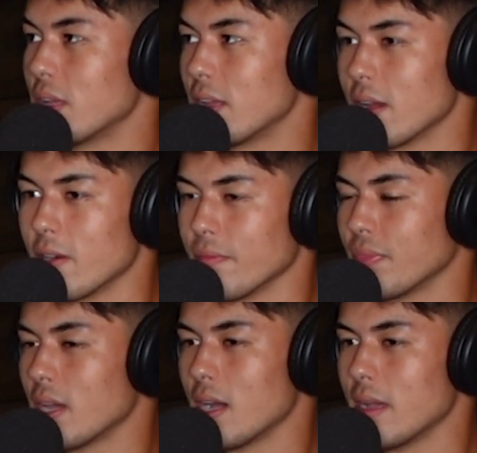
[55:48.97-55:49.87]
You know,
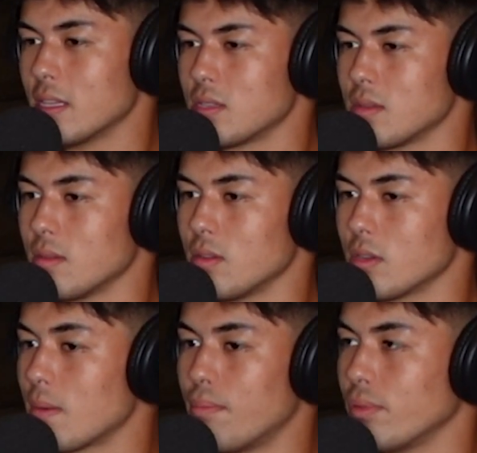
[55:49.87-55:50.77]
it's
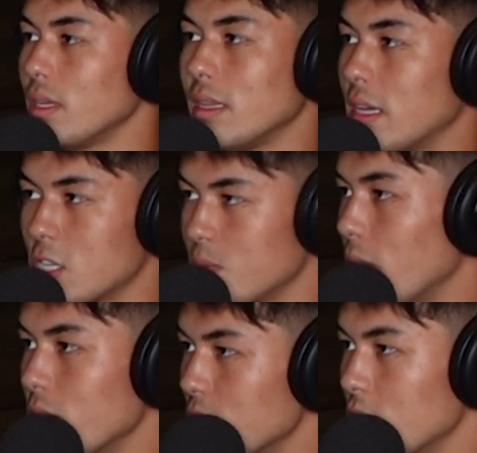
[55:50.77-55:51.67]
completely
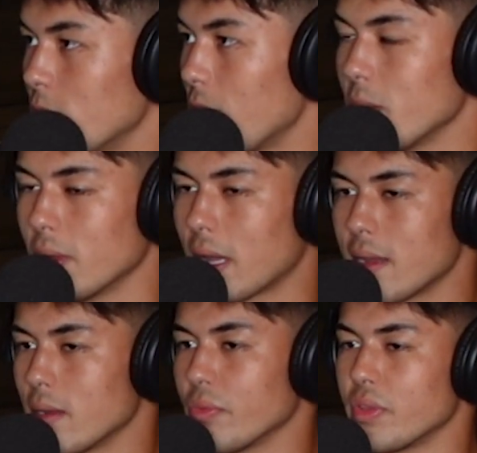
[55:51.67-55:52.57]
exposed to the public. I
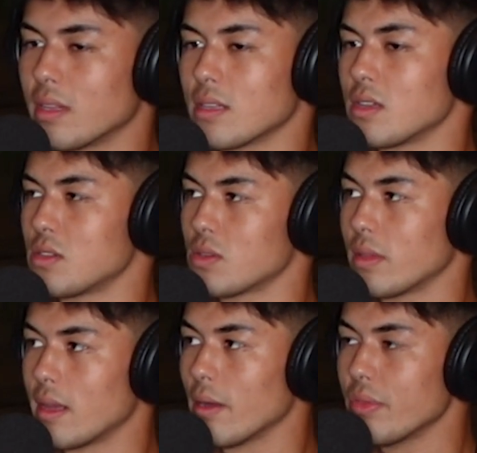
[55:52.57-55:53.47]
don't think that's
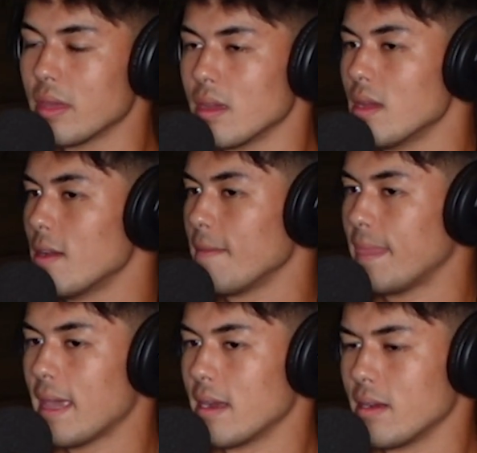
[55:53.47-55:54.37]
necessarily healthy.
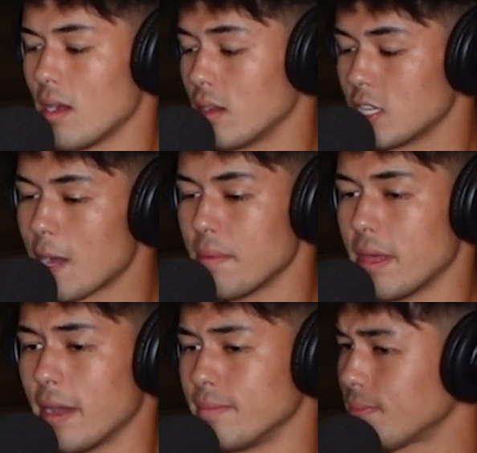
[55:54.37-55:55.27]
And on top of
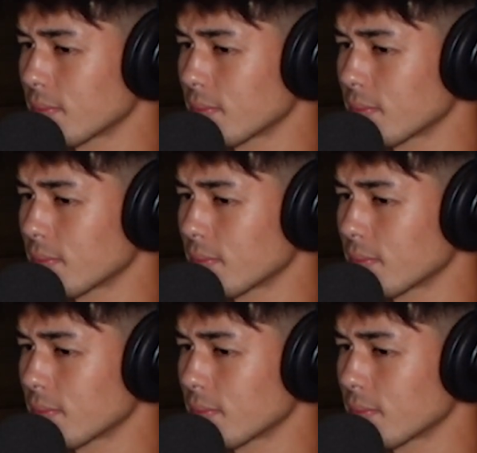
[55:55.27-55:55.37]
that,